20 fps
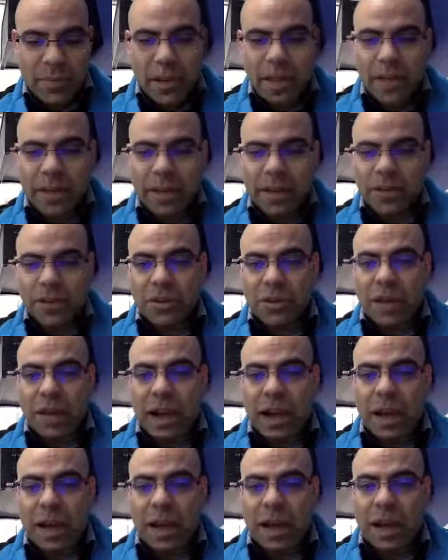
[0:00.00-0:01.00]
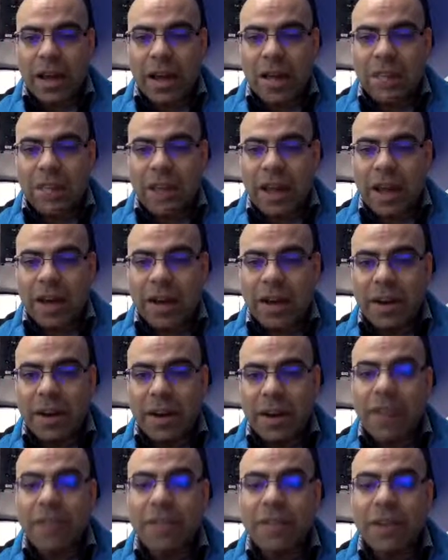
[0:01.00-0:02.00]
and then you're going to have
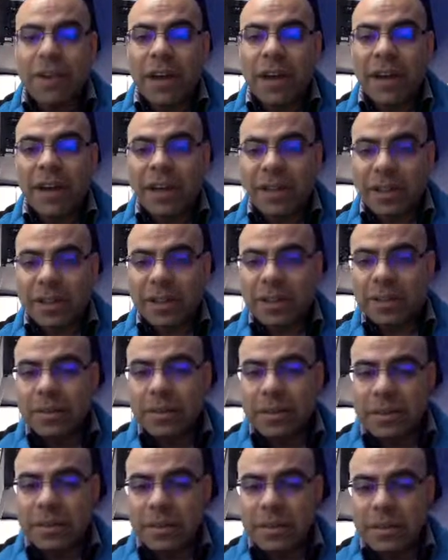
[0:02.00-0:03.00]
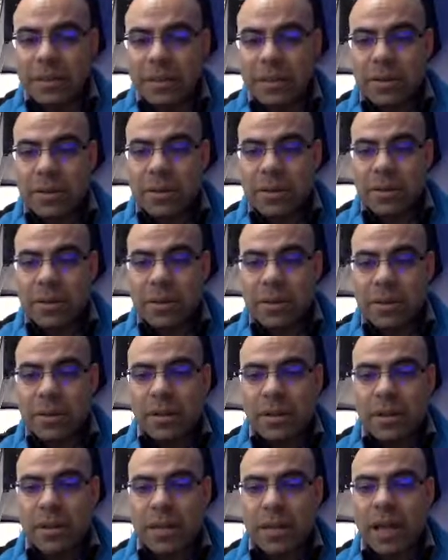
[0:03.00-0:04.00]
another violin,
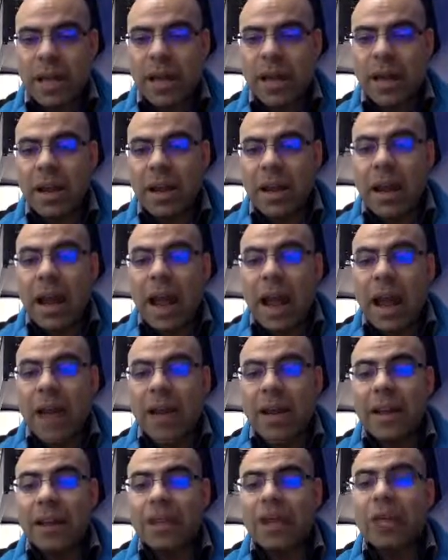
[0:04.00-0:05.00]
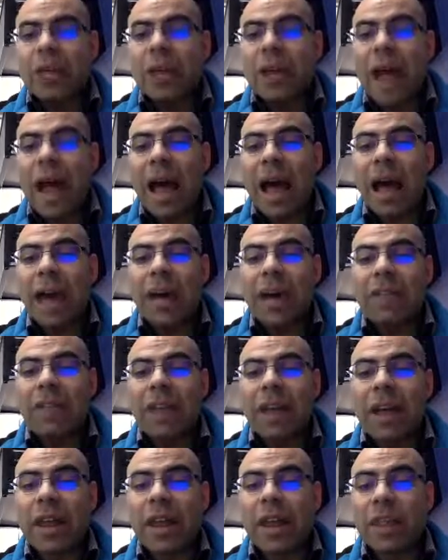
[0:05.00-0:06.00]
like that, and then you're going to have
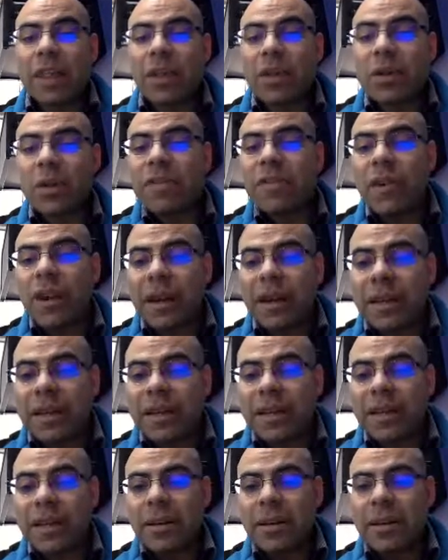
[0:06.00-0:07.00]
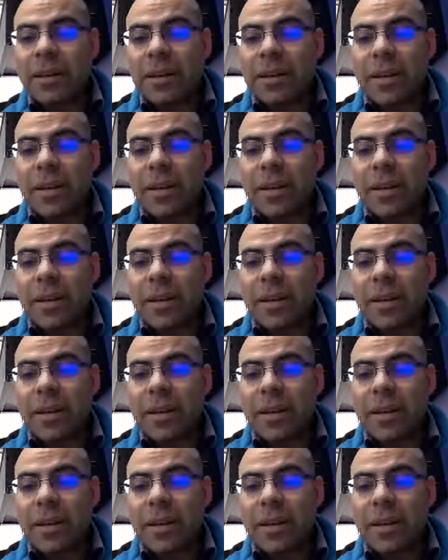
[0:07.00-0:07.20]
a 3rd violin,